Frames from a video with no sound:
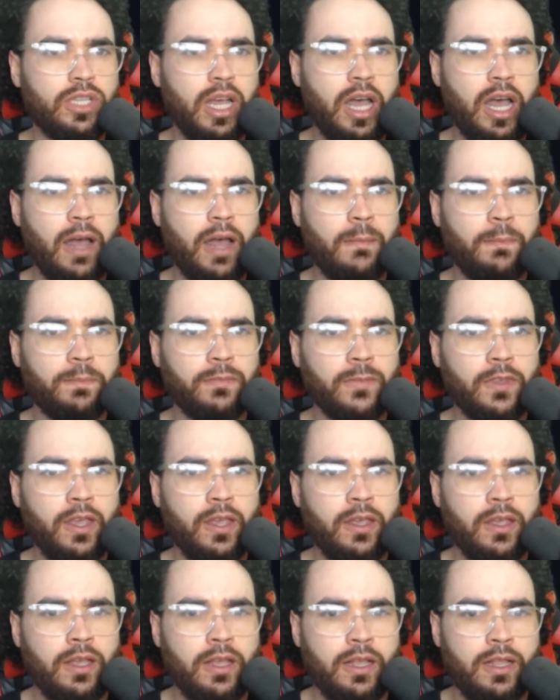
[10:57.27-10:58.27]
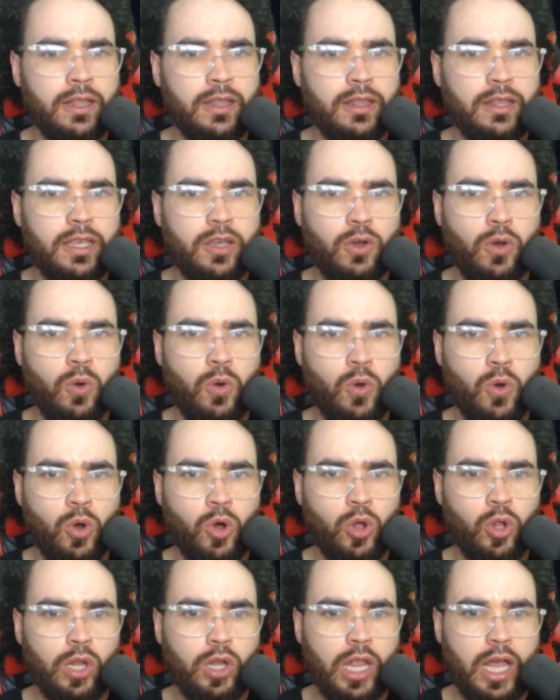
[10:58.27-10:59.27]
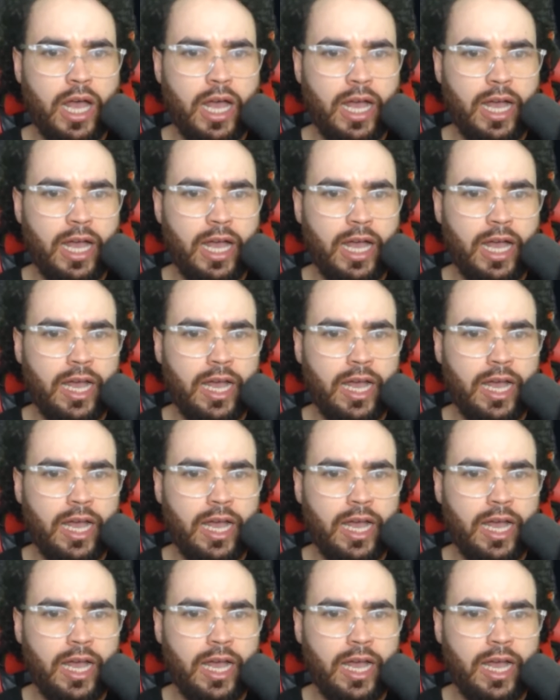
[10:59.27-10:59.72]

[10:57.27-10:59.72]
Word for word: um, the whole uh,